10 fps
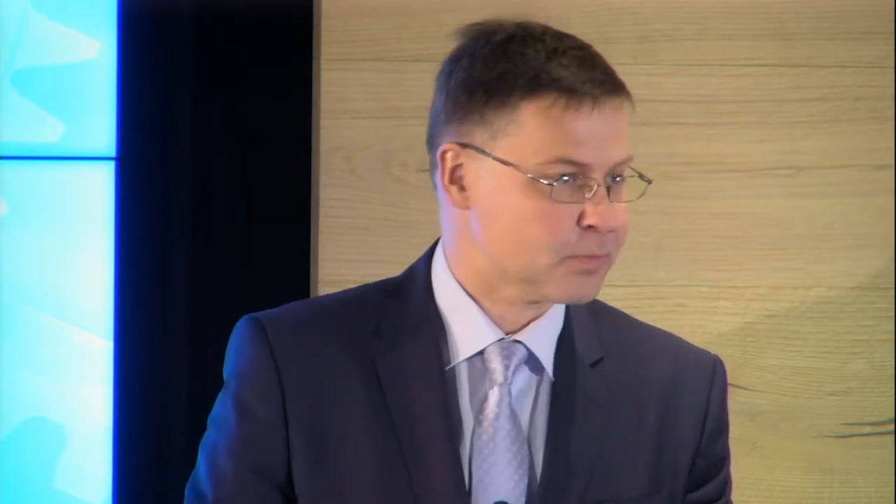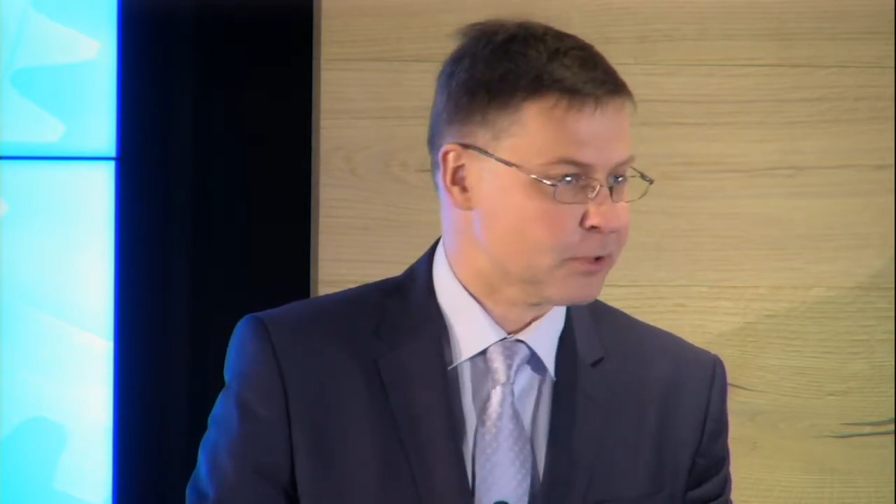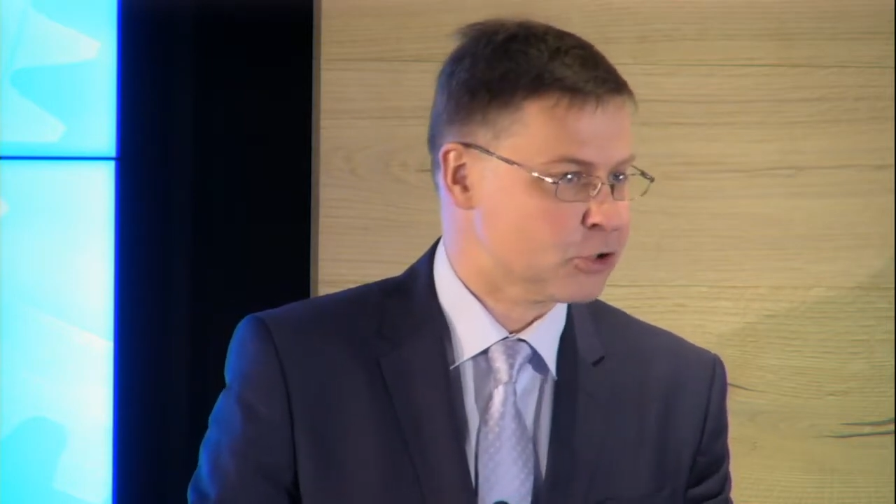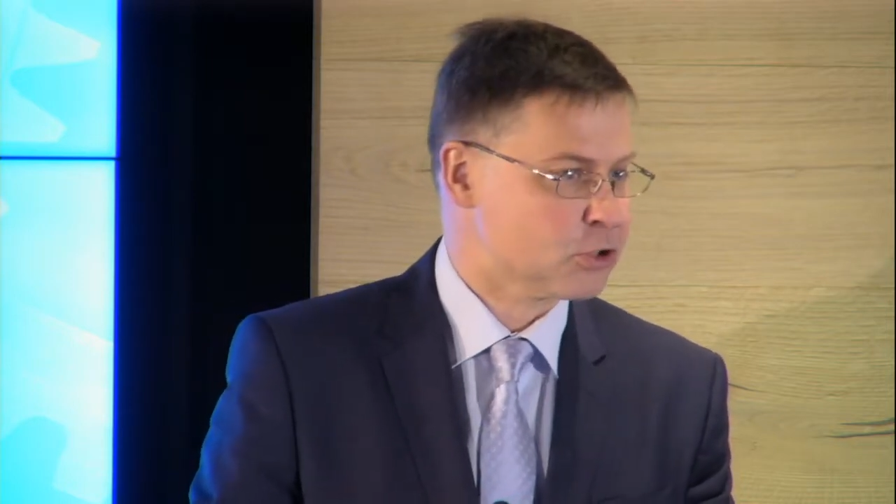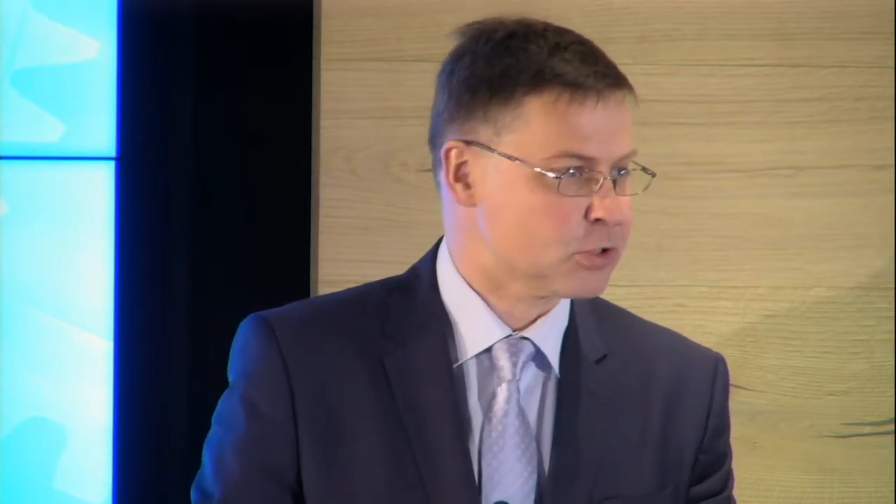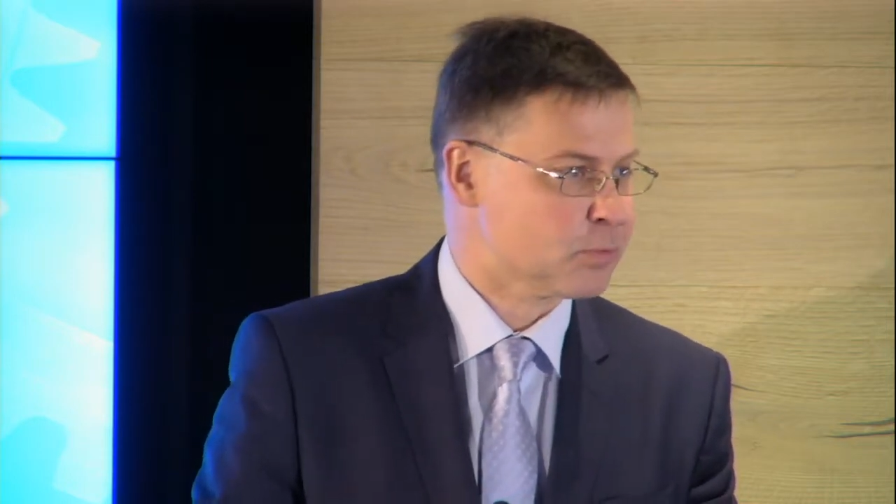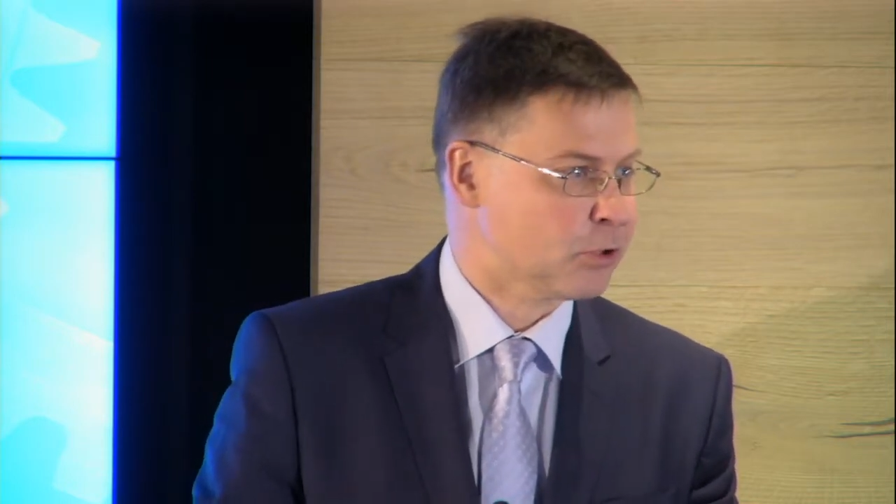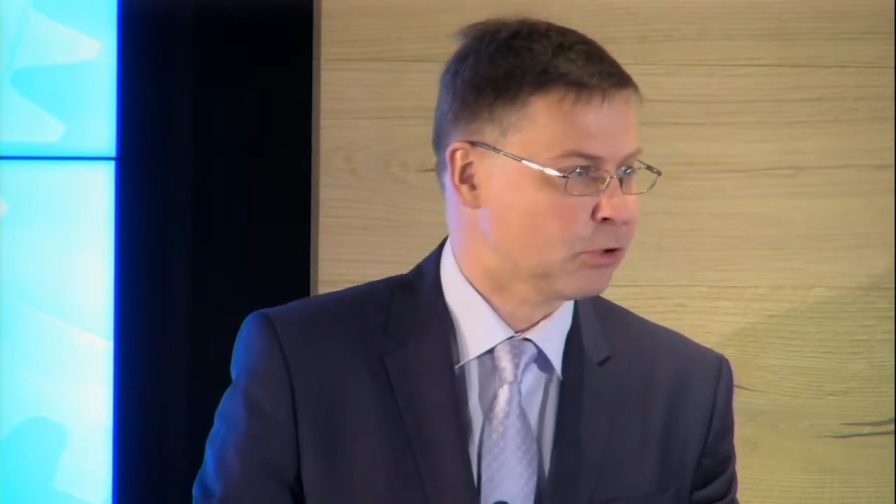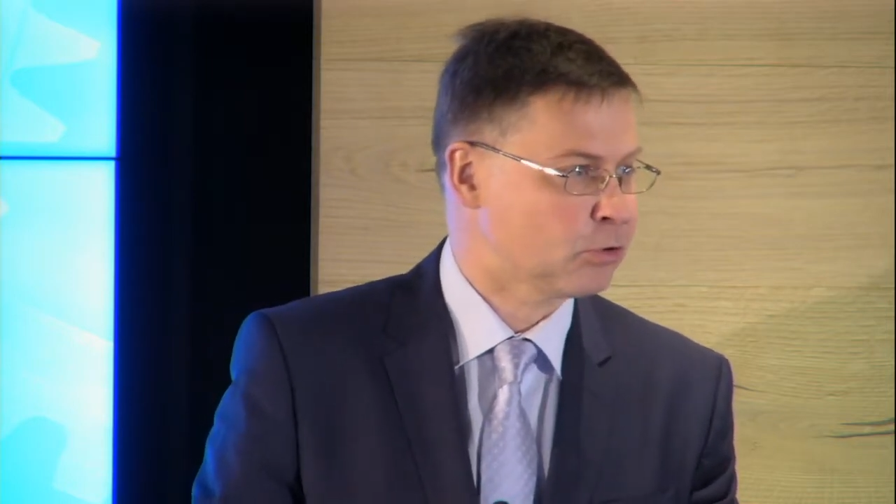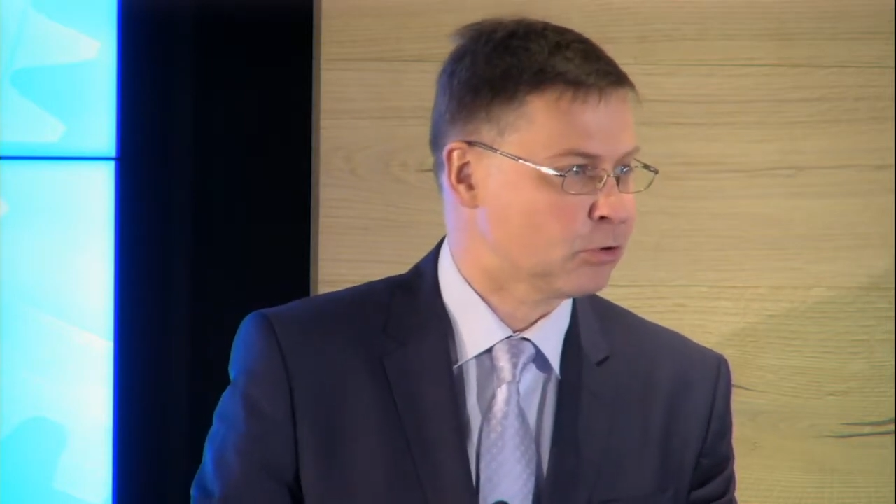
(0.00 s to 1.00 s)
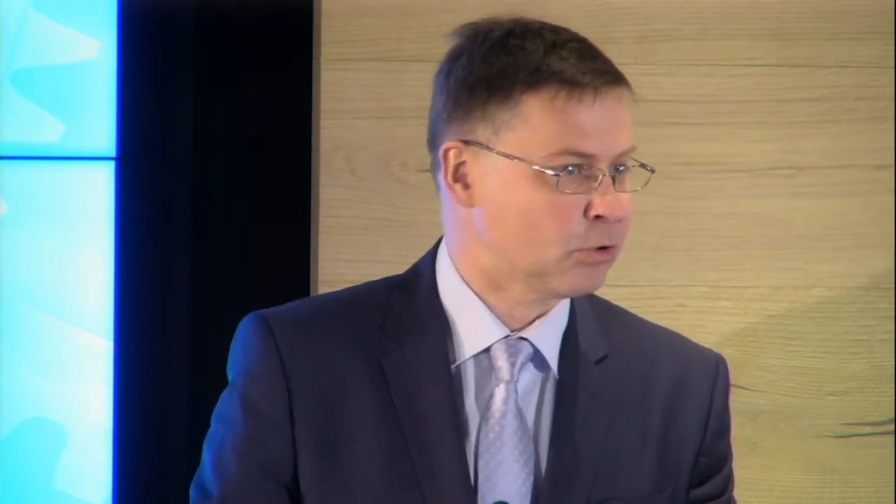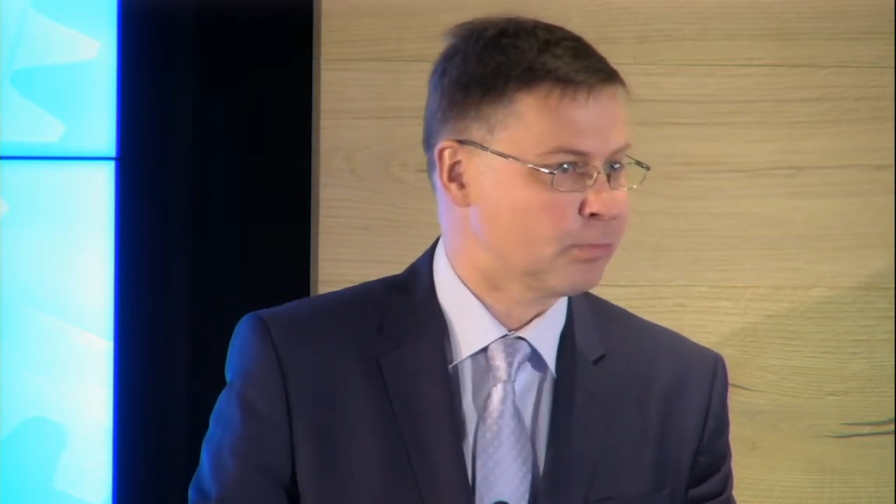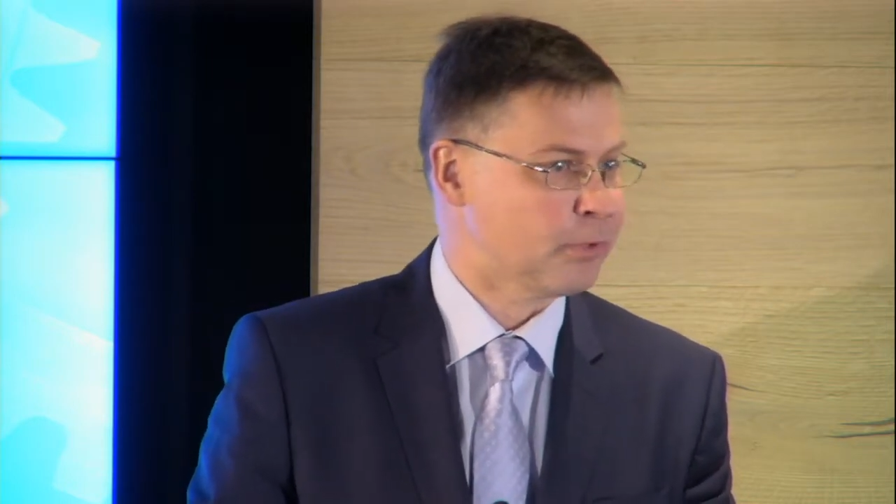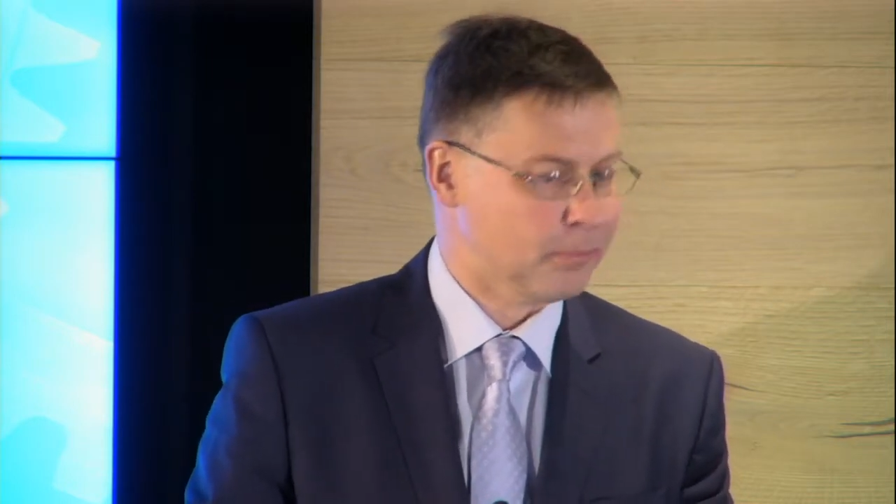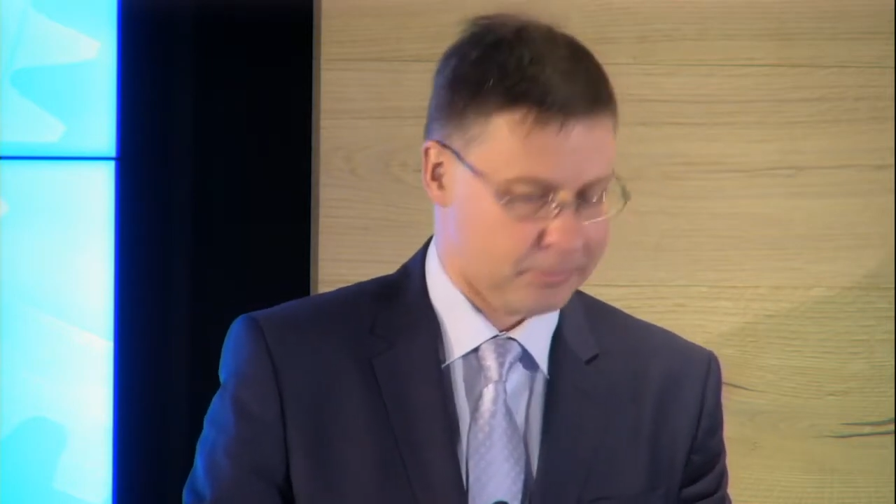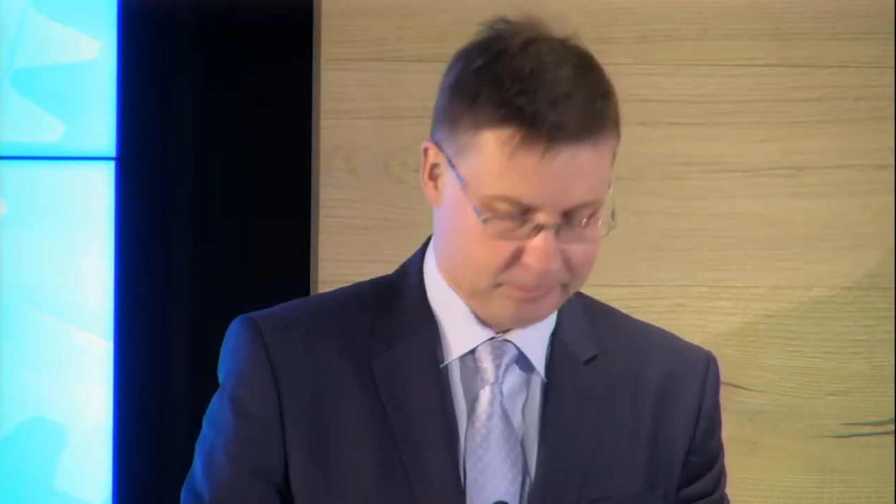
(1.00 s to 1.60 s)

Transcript: pensions product or PEP.